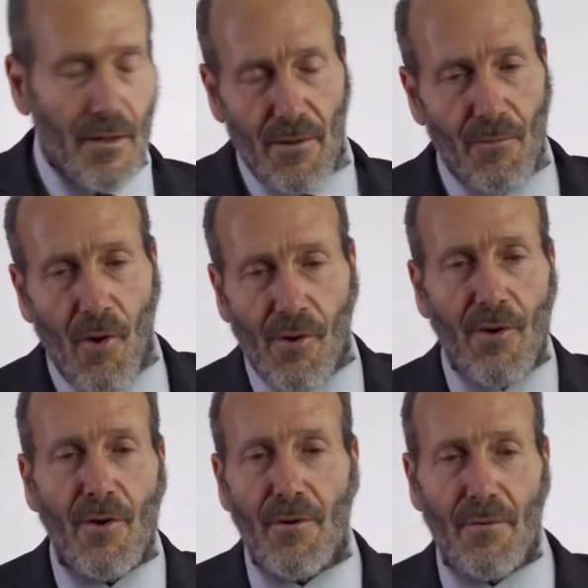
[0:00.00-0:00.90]

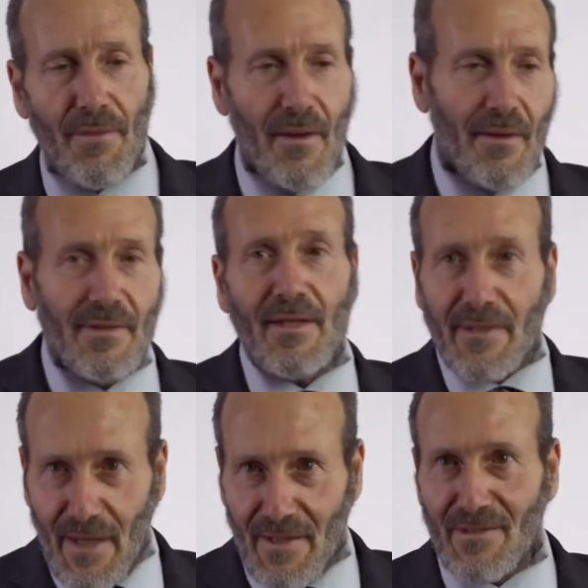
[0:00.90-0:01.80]
more
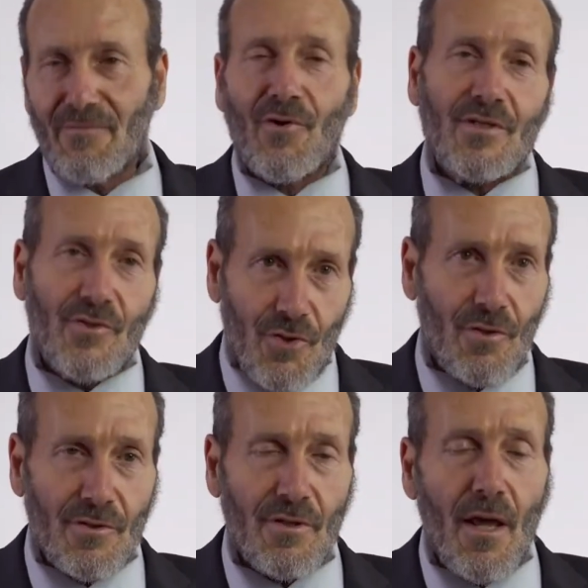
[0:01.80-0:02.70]
delicate for essential
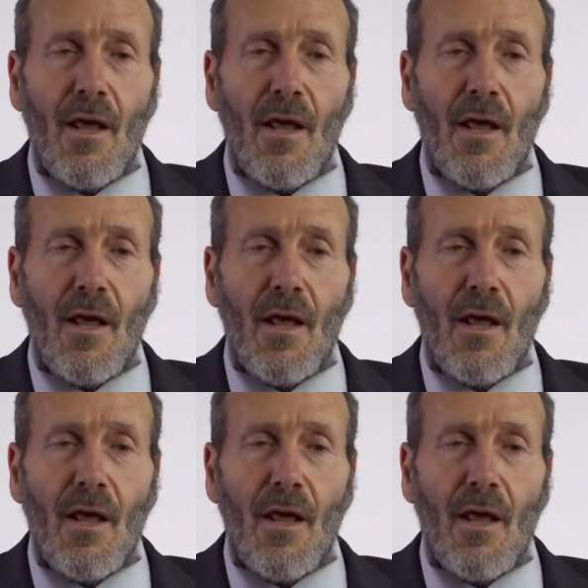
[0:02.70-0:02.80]
oils.